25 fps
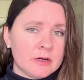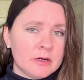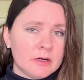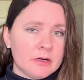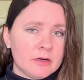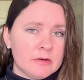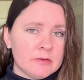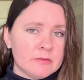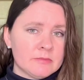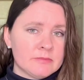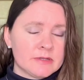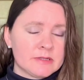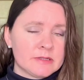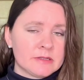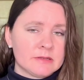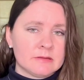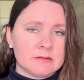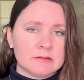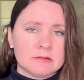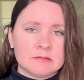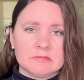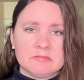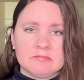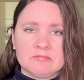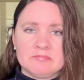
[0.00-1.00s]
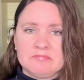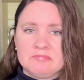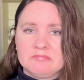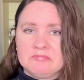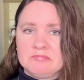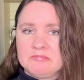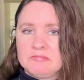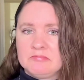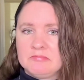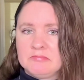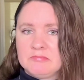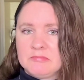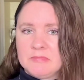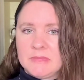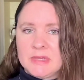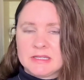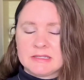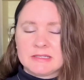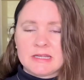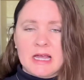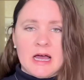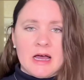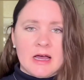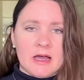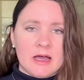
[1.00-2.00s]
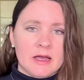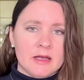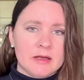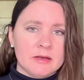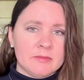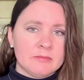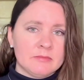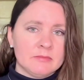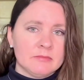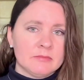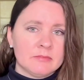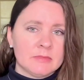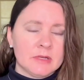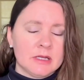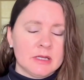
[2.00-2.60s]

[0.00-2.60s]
herbs, thyme,